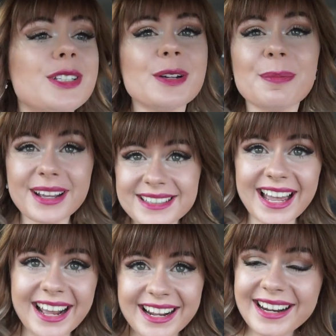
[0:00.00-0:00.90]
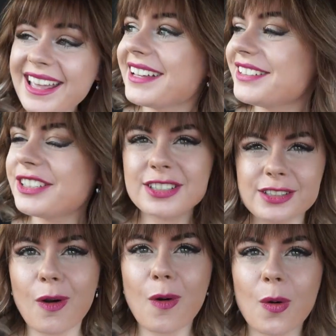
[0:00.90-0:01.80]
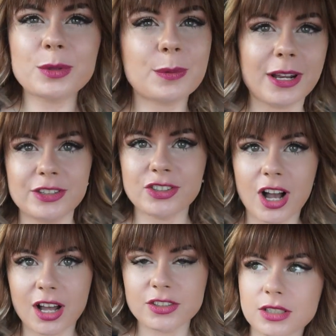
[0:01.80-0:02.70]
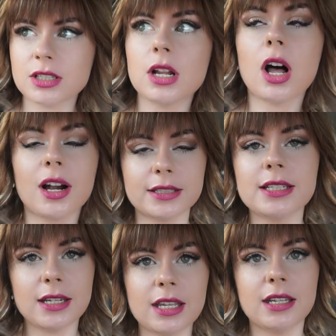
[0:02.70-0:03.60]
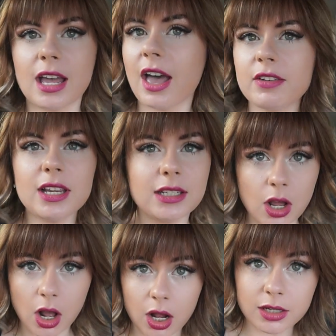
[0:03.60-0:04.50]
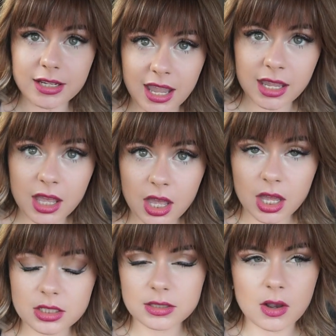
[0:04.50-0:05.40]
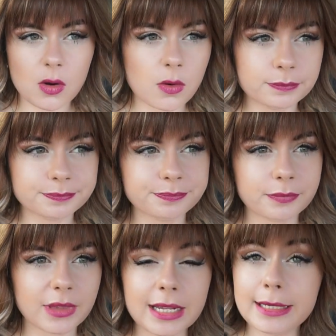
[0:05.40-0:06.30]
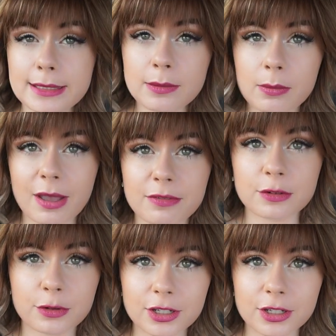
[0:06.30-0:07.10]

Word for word: super excited to just go home surprise Josh and honestly eat I haven't eaten all day so let's see what we have in the